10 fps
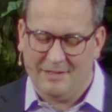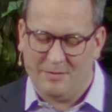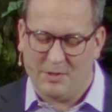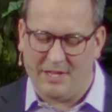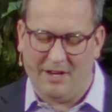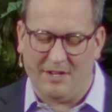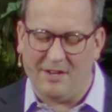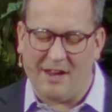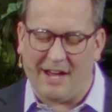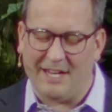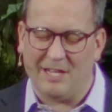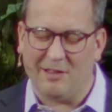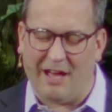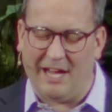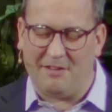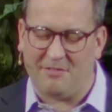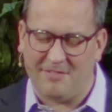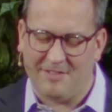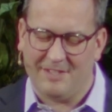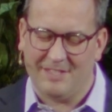with the undying
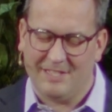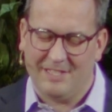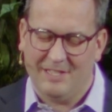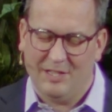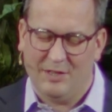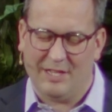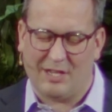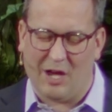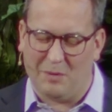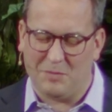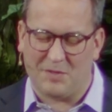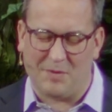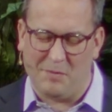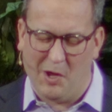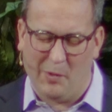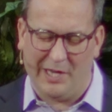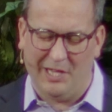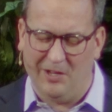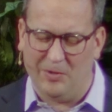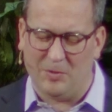life that comes from knowing
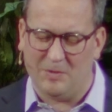you.